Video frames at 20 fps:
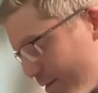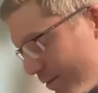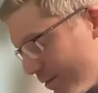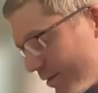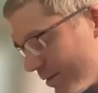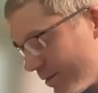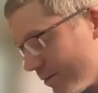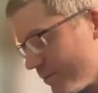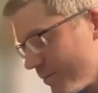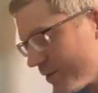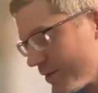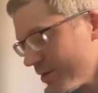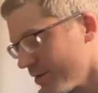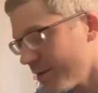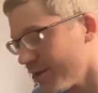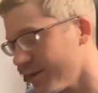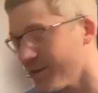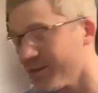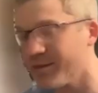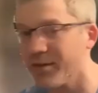don't know, but
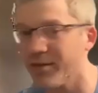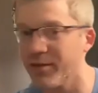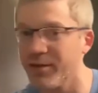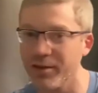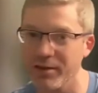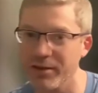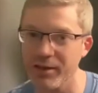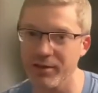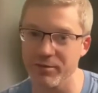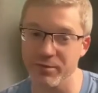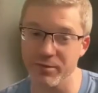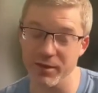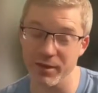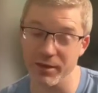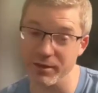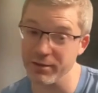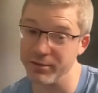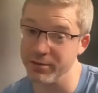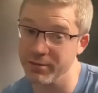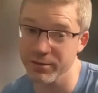that is the thought I've
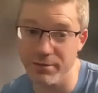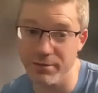had.